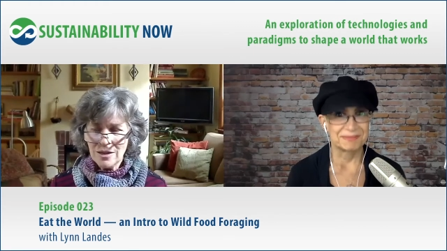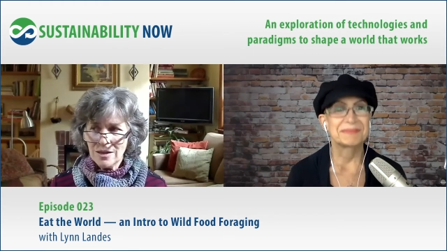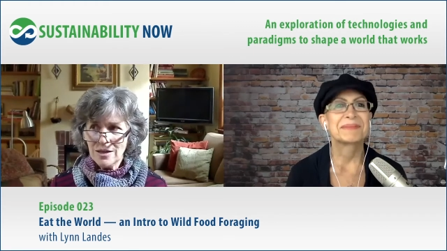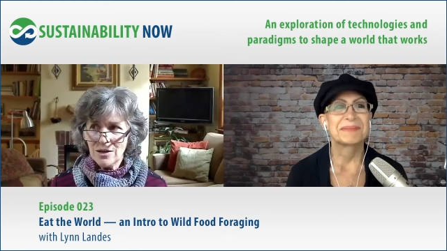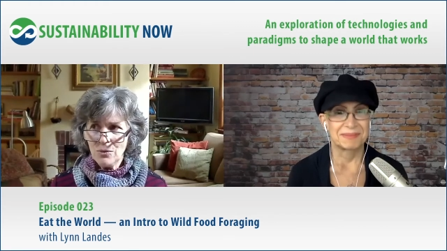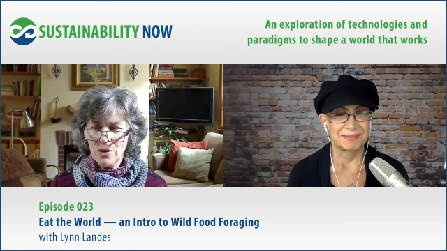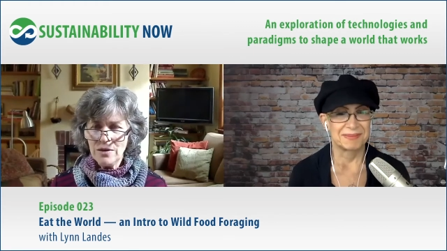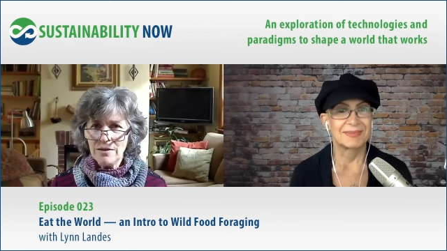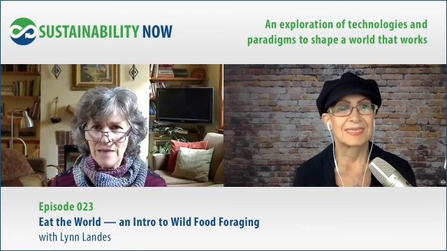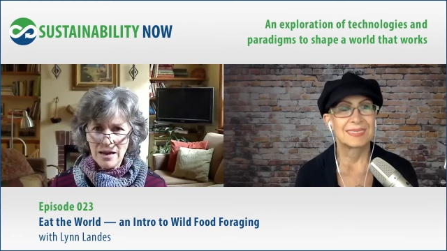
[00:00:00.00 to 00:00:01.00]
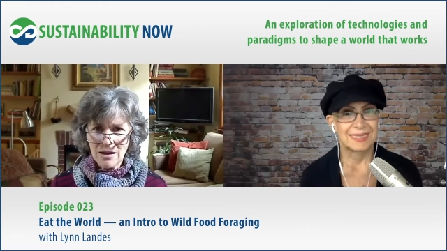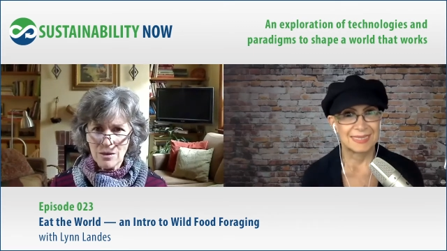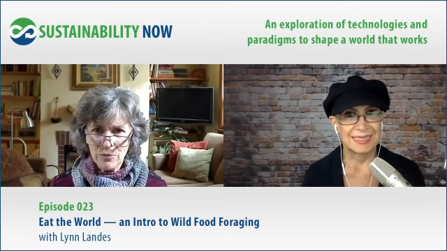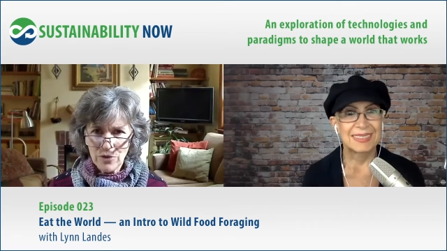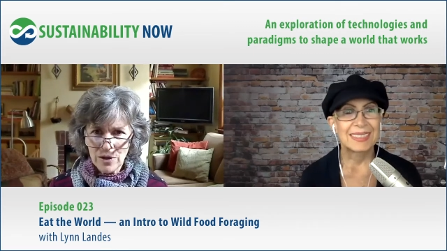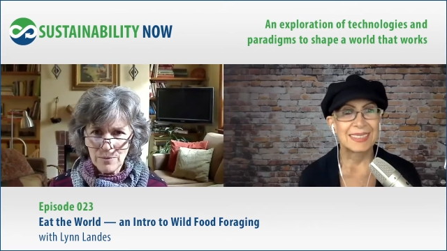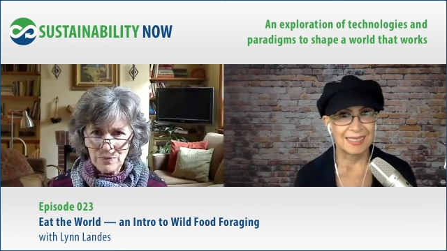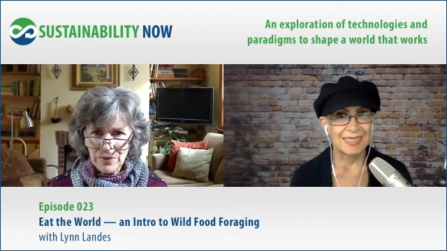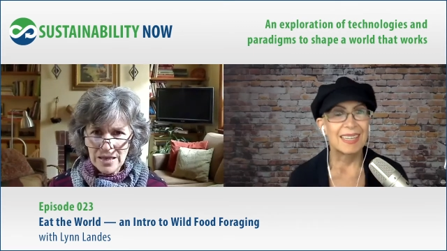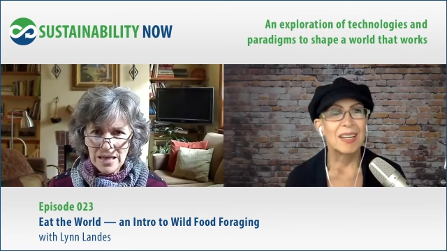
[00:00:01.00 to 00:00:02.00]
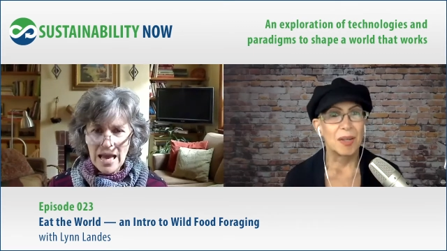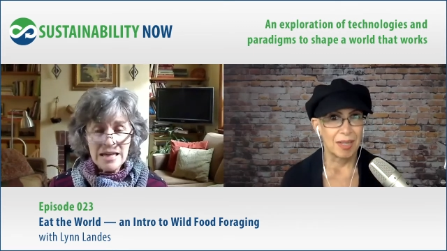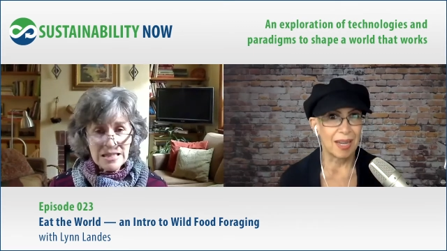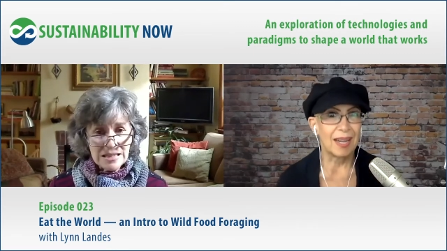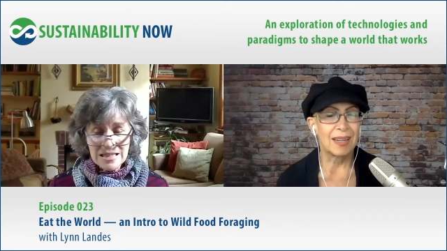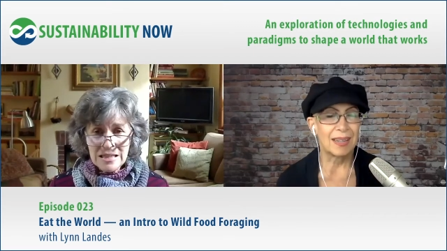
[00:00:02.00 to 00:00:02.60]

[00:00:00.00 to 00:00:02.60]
Speaker 1: you know, where did that come from? And it's in